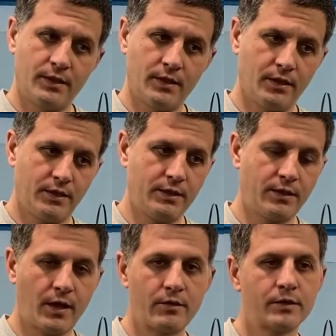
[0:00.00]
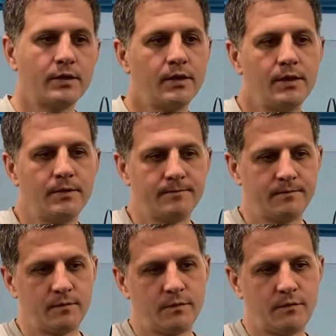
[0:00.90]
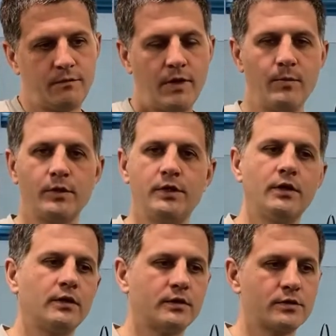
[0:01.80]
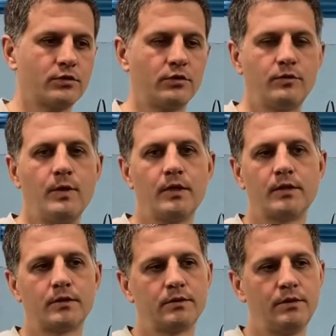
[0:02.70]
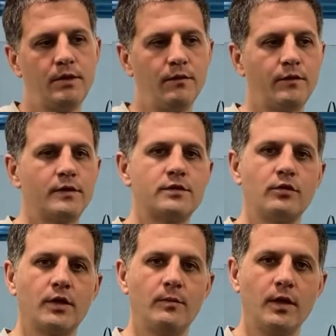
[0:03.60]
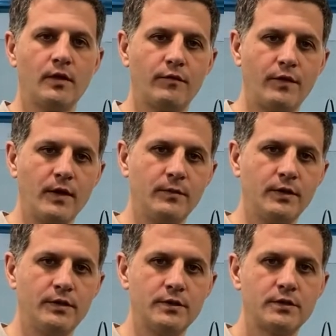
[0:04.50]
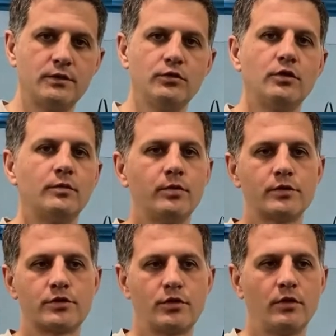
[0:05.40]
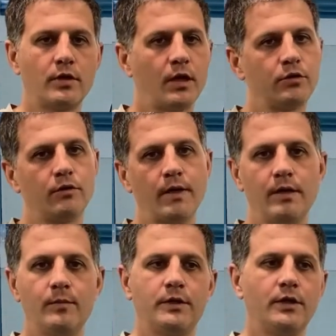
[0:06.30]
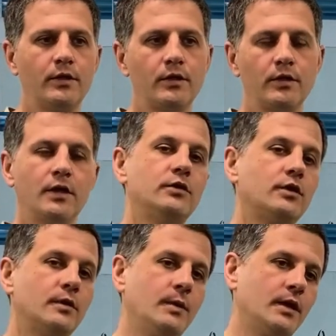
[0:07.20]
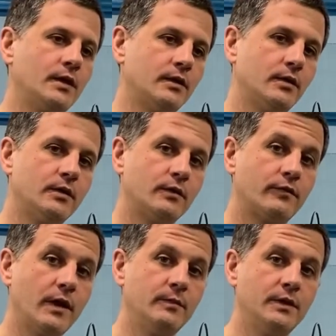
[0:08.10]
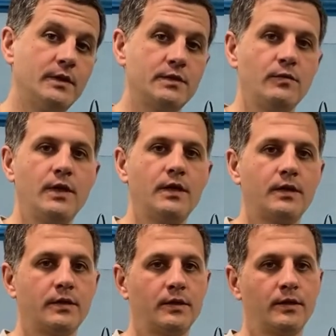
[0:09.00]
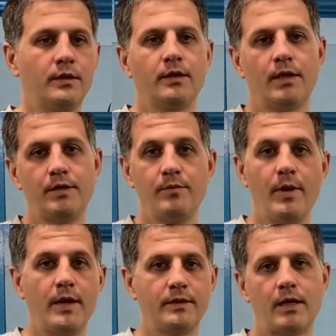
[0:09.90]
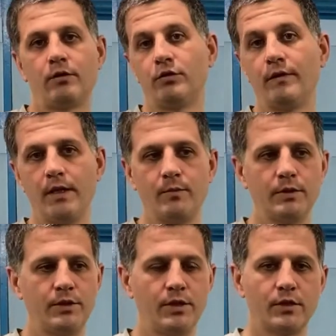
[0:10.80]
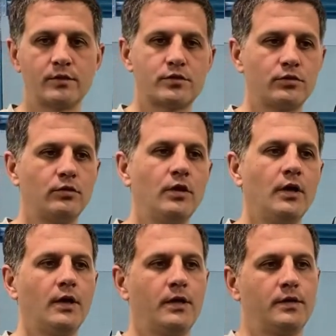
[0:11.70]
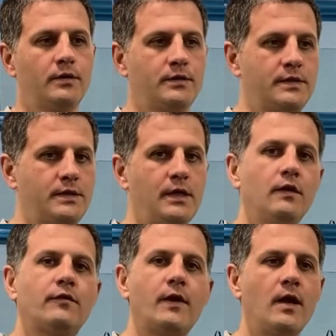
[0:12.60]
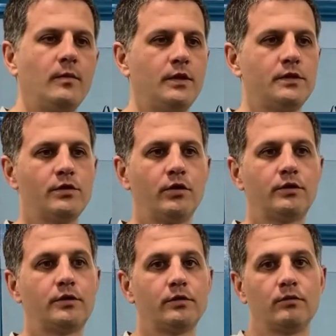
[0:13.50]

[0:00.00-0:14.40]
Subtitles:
Inherently, frame materials don't make a difference. You can make a frame that is durable, strong out of any material, and you can make a frame that is weak and bad out of any material. So steel frame is not